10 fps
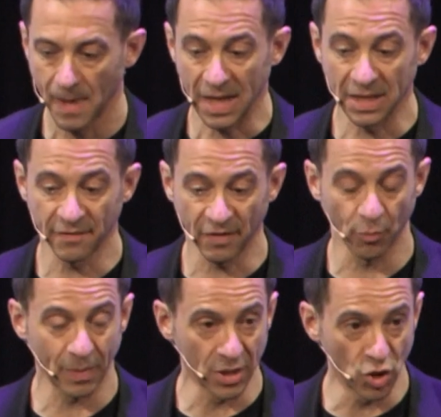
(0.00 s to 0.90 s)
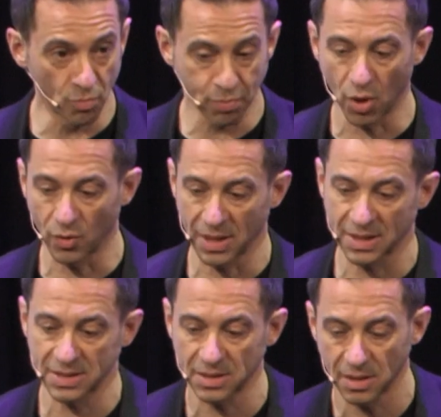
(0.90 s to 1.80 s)
in developing new
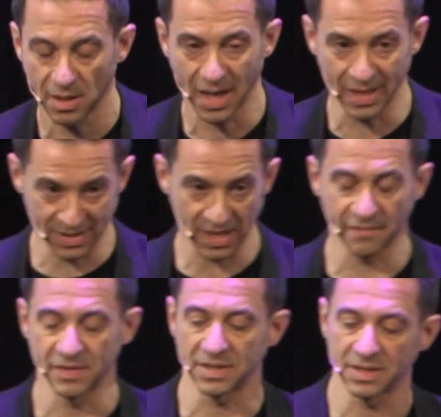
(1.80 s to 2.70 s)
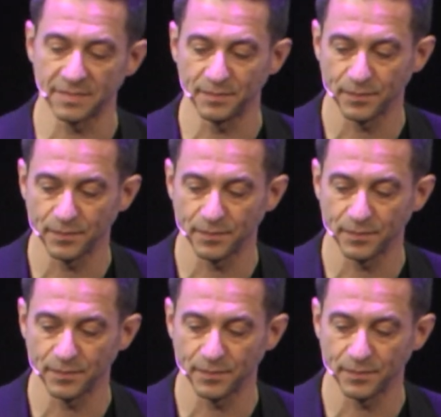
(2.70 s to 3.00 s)
products and services.